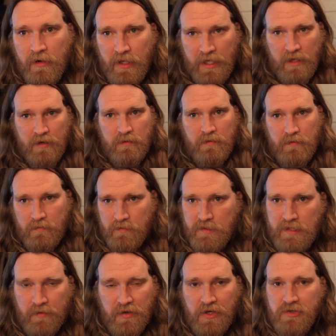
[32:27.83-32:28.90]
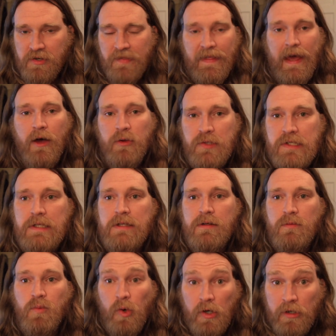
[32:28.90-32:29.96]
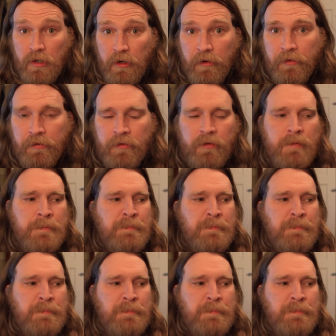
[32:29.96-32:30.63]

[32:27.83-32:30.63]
Again, 700,000 workers.